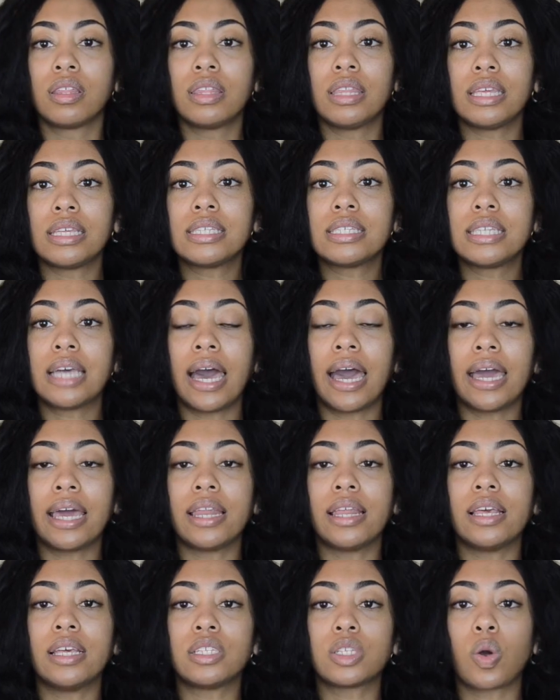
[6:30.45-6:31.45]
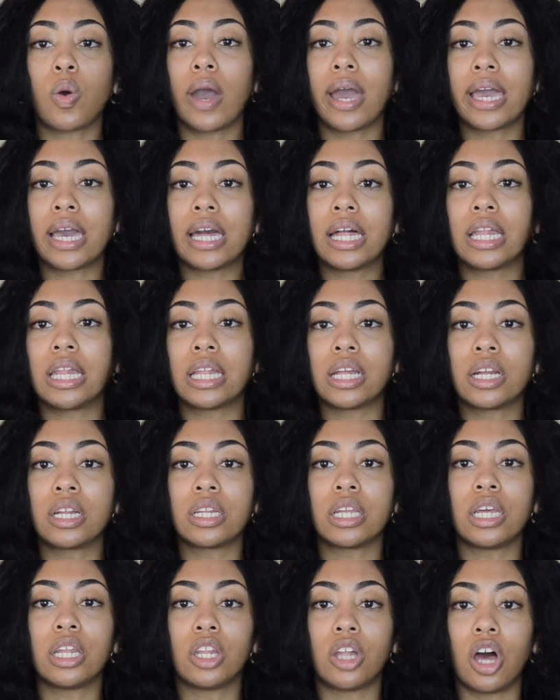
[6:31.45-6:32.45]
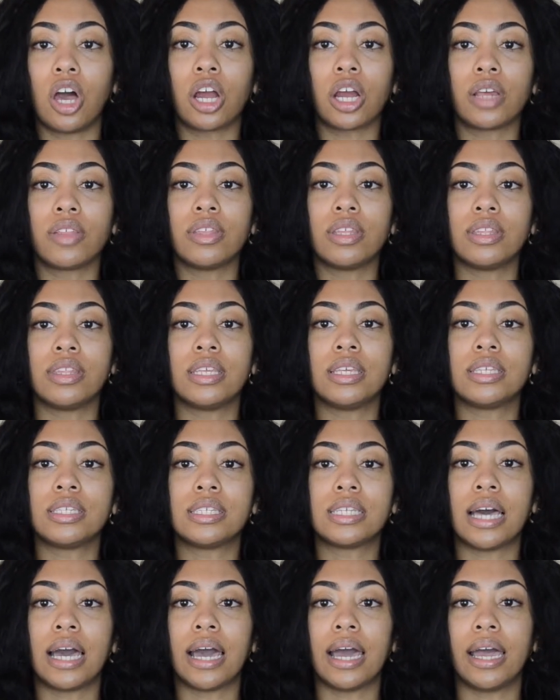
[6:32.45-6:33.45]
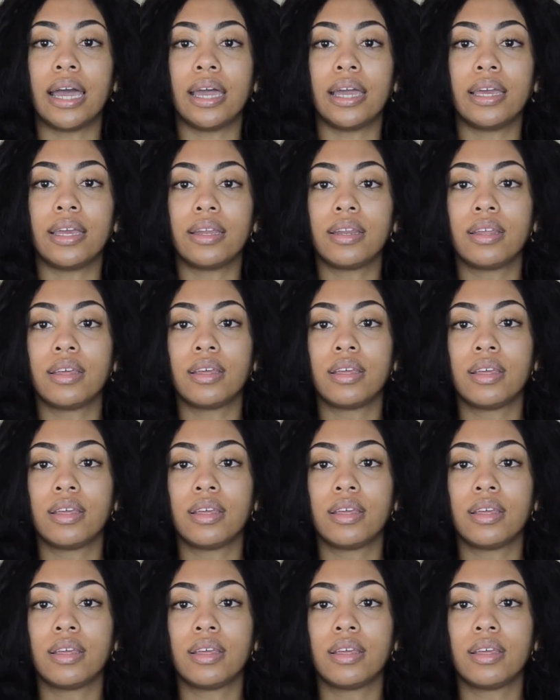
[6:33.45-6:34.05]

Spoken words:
This side is quite clearly longer than this side.